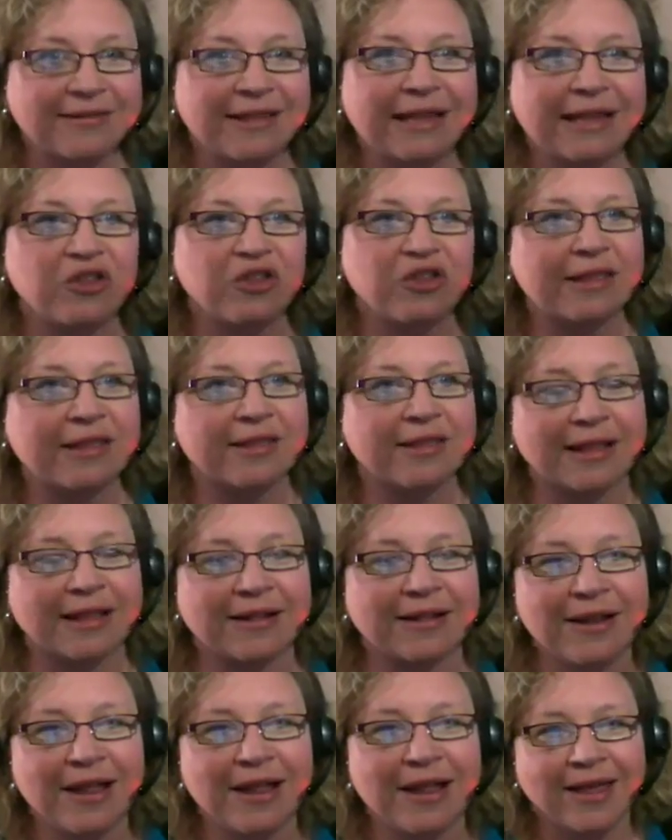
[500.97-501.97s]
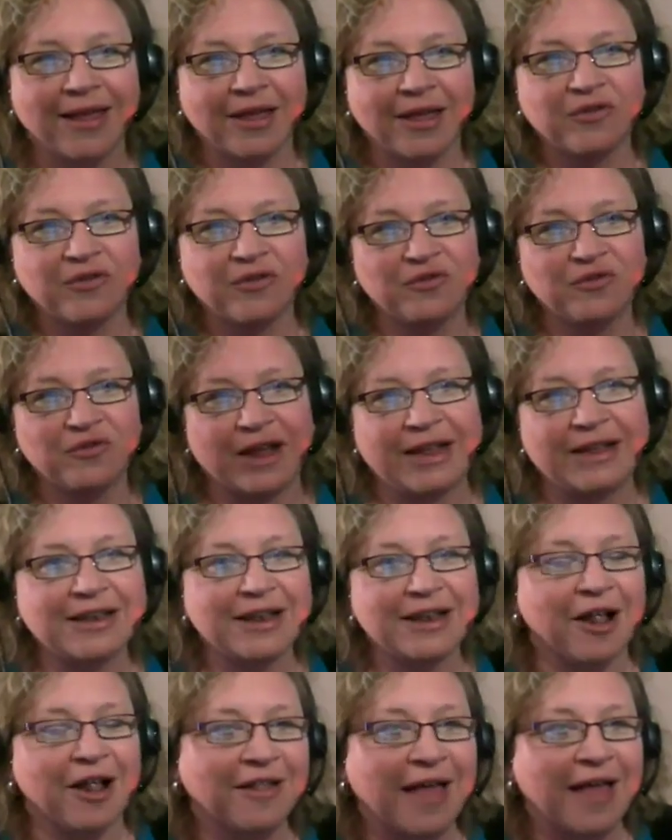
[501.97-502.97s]
and ditches and
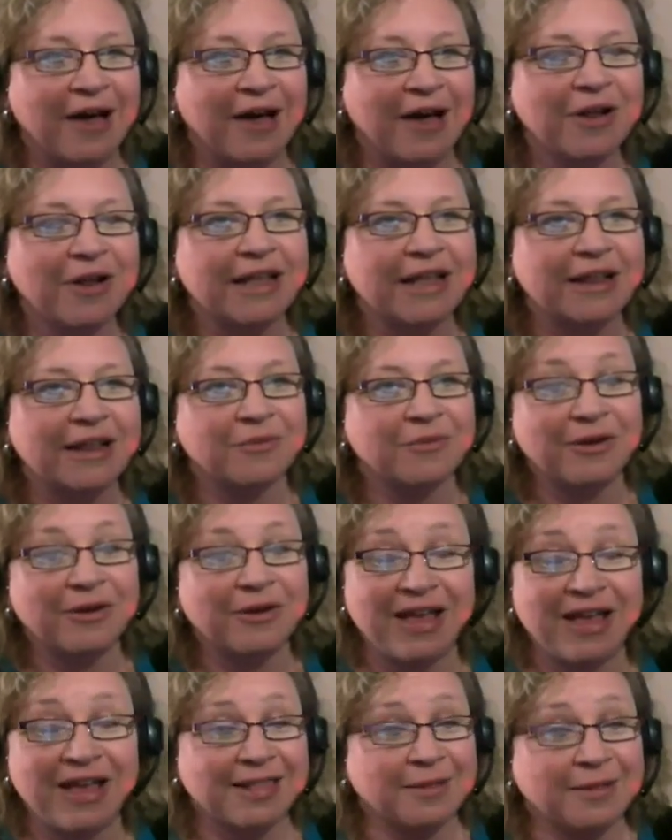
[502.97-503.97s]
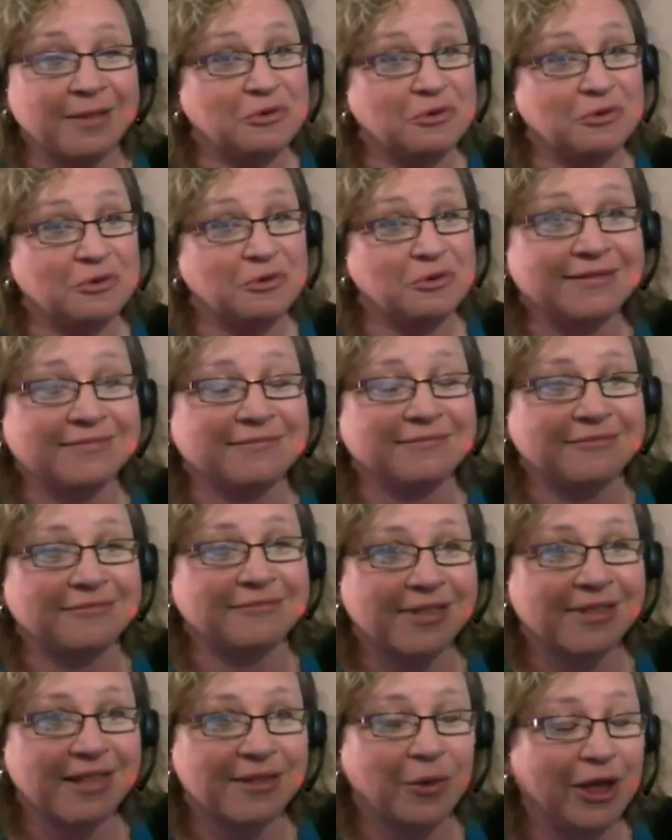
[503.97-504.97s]
drained it all out, and we've got some great
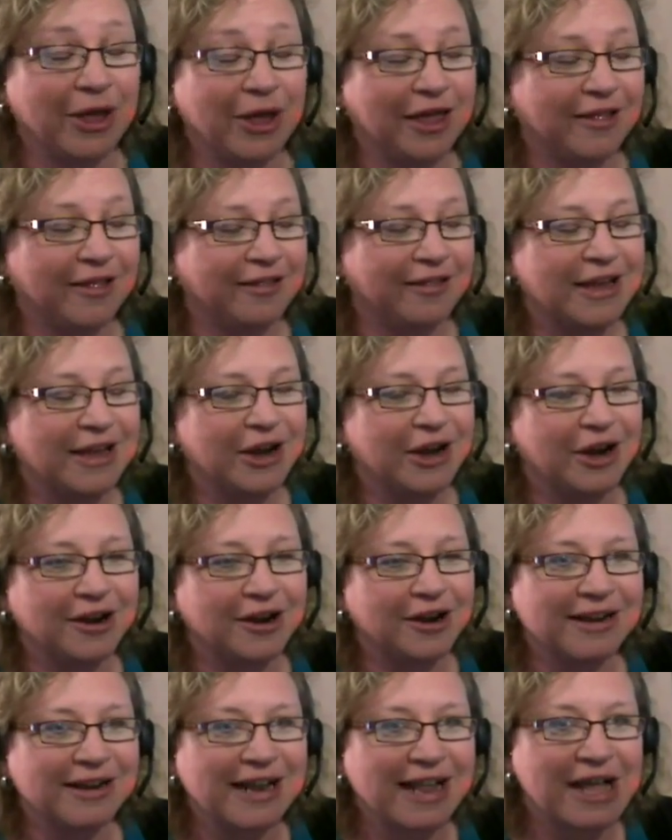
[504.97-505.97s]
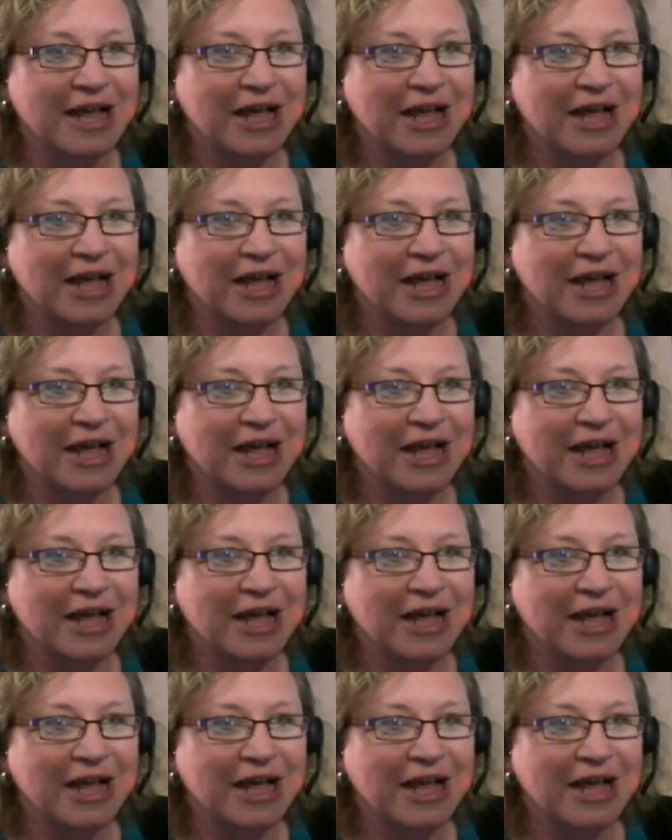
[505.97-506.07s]
soil here.